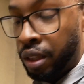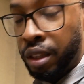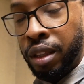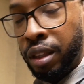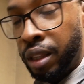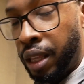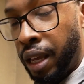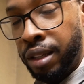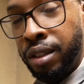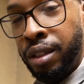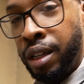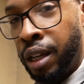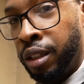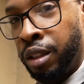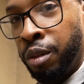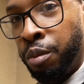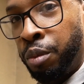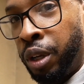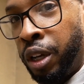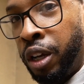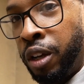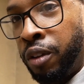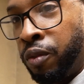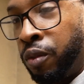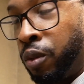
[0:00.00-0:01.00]
that's not the
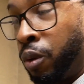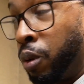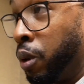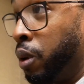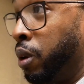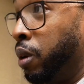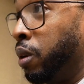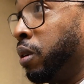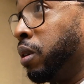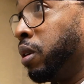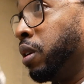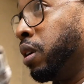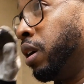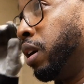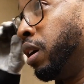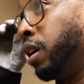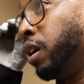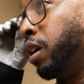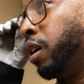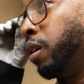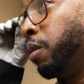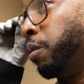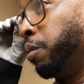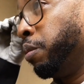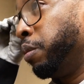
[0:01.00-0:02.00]
blade for you.
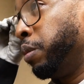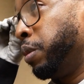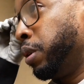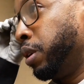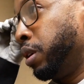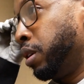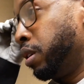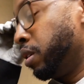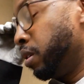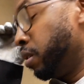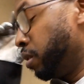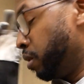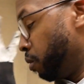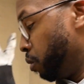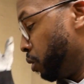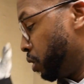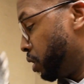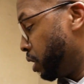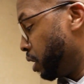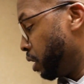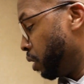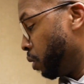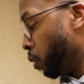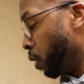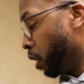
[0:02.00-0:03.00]

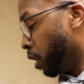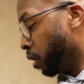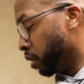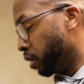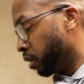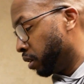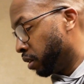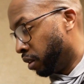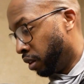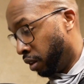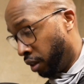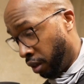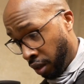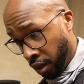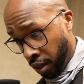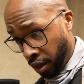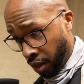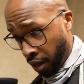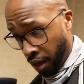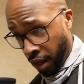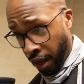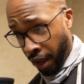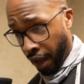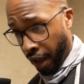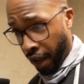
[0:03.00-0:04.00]
TIG welding,
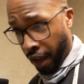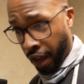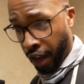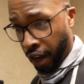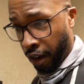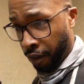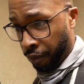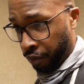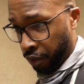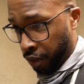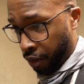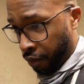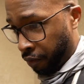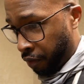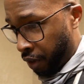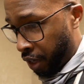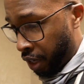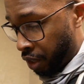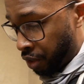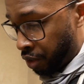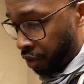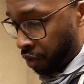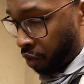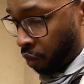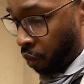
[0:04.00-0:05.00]
half the
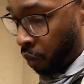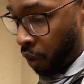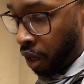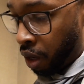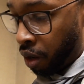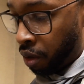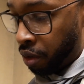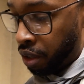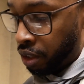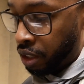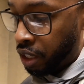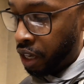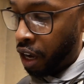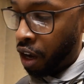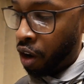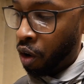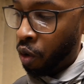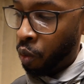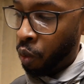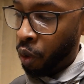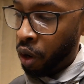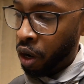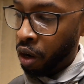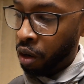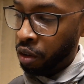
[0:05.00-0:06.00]
finish of the weld is
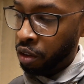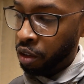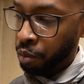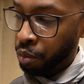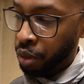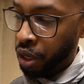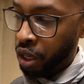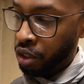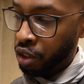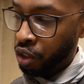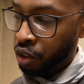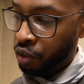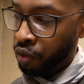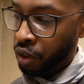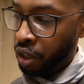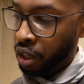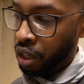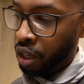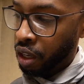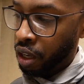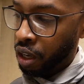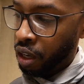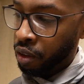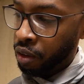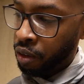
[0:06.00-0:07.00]
how well the pieces fit
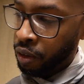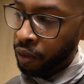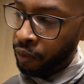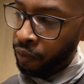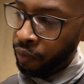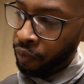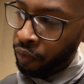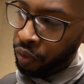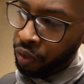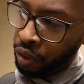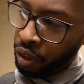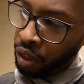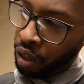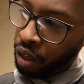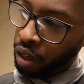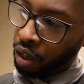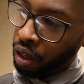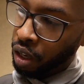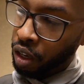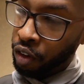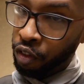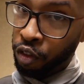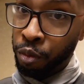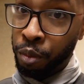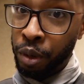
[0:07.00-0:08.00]
together.
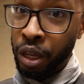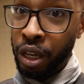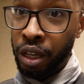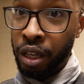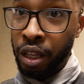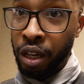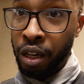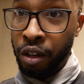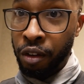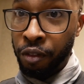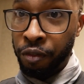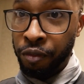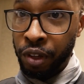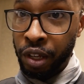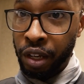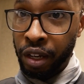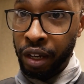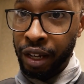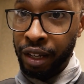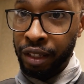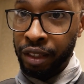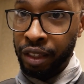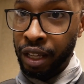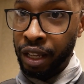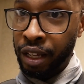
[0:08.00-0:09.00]
And for me to get it to fit
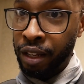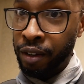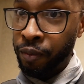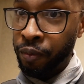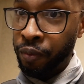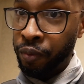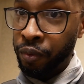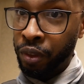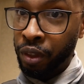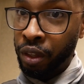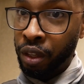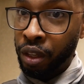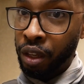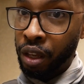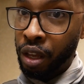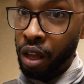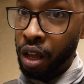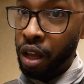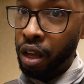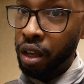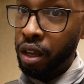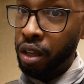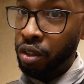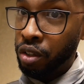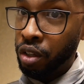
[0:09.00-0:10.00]
like that
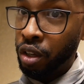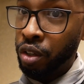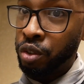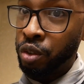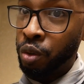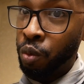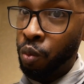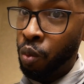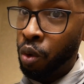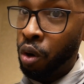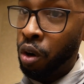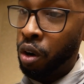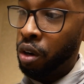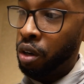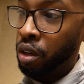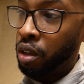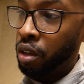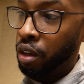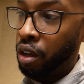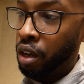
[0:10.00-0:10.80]
took some work